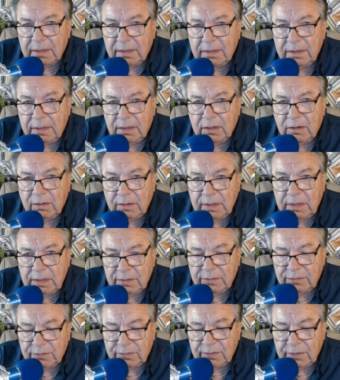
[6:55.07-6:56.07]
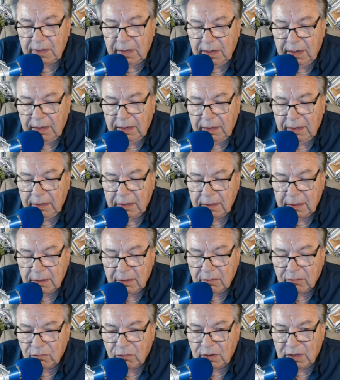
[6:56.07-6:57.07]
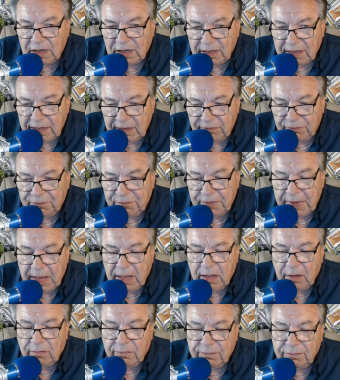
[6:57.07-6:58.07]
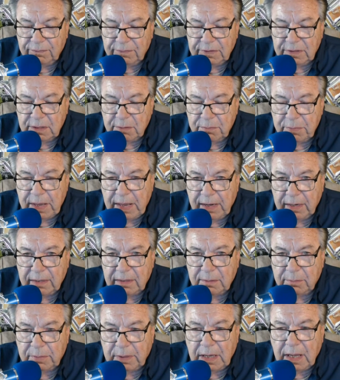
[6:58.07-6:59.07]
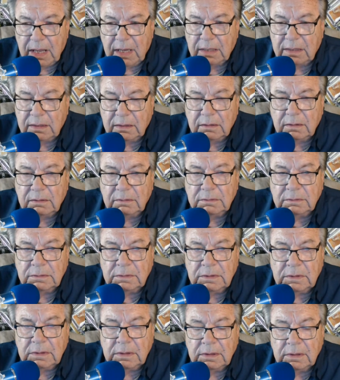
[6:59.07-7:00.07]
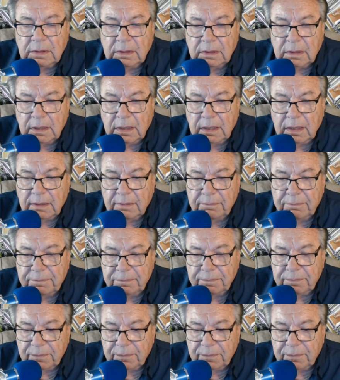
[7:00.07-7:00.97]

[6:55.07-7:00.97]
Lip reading: there is a relief valve in the back of the block. Um,